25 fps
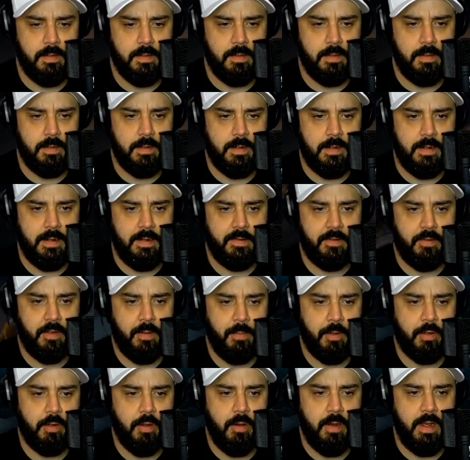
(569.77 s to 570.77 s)
All right, so I'm
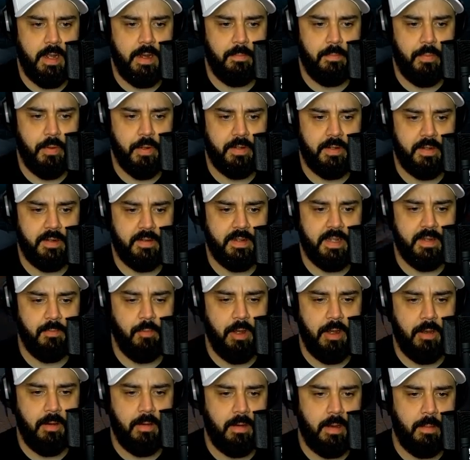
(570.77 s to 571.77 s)
going to go ahead and put this...
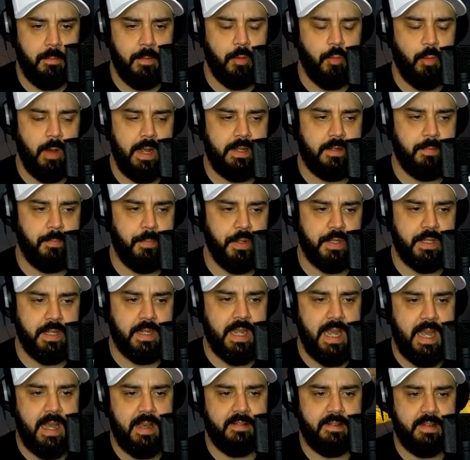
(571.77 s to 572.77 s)
Well, I'm going to wait to put the
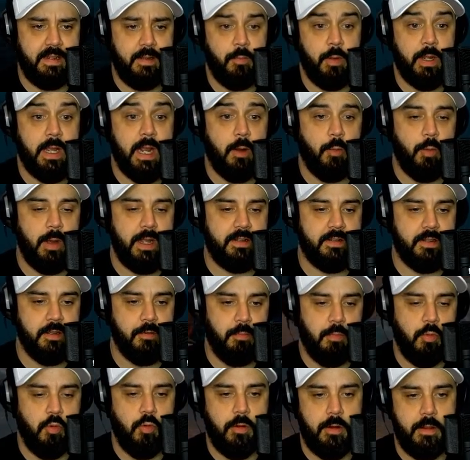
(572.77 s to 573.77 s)
gas in. we got to wait till
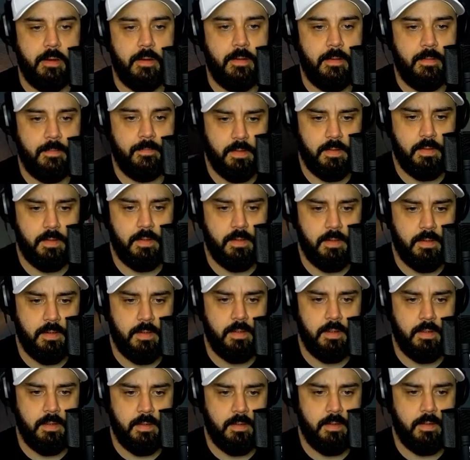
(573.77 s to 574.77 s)
morning. All
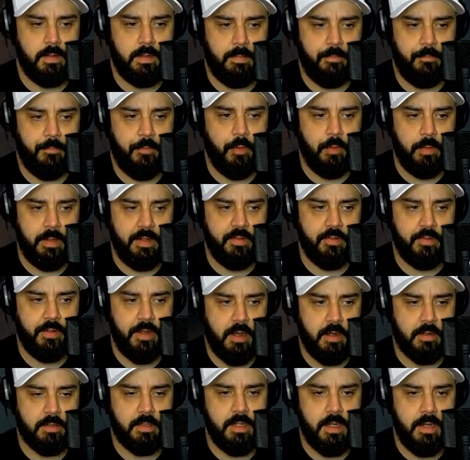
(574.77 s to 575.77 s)
right. I'm fully
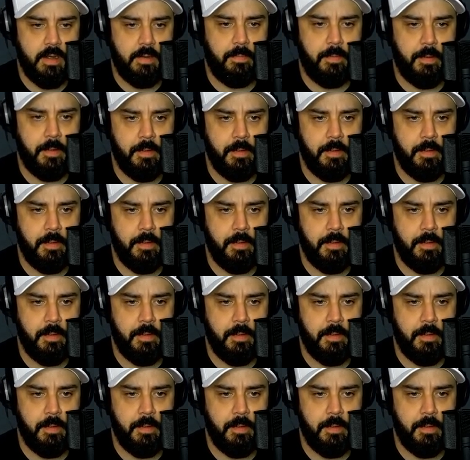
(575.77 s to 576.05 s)
stocked up.